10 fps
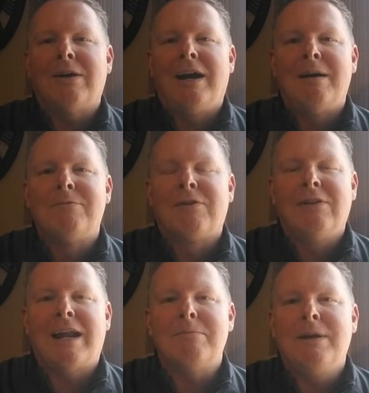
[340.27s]
um, for a
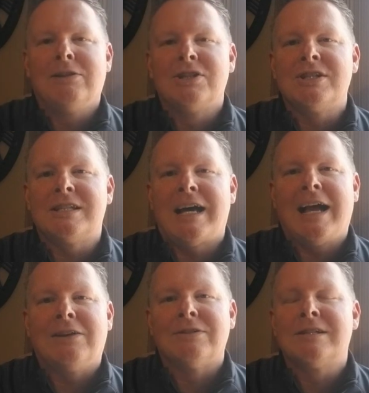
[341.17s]
lot of Belgian
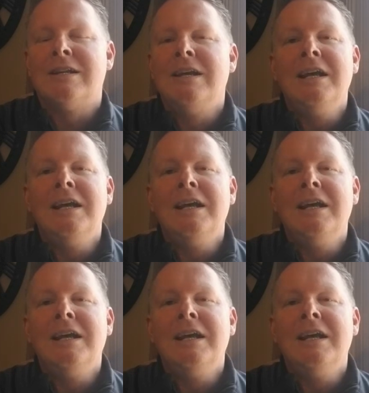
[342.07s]
styles